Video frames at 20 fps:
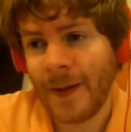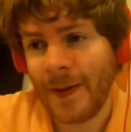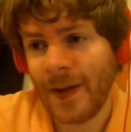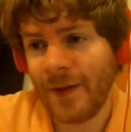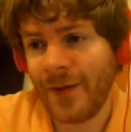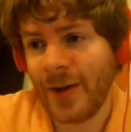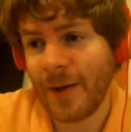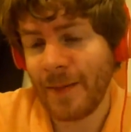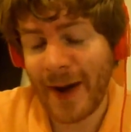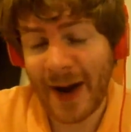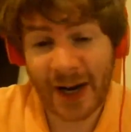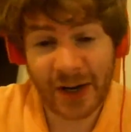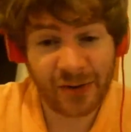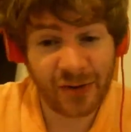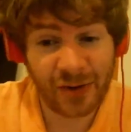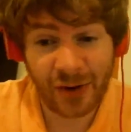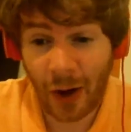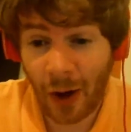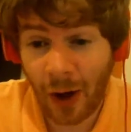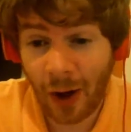if he
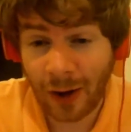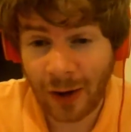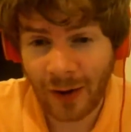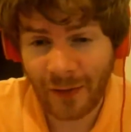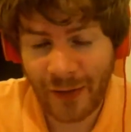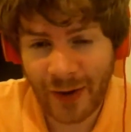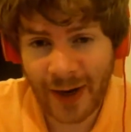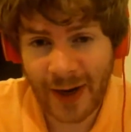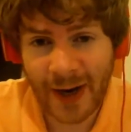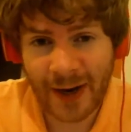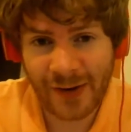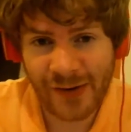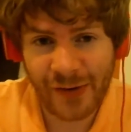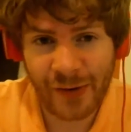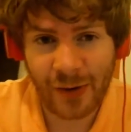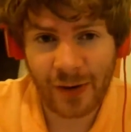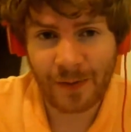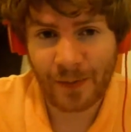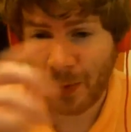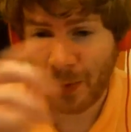imagined all of it at a
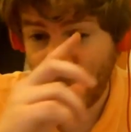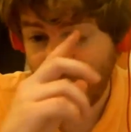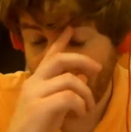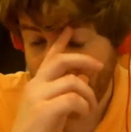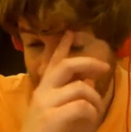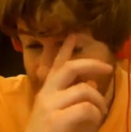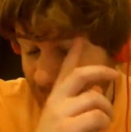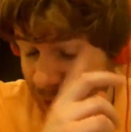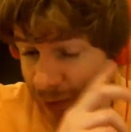certain point,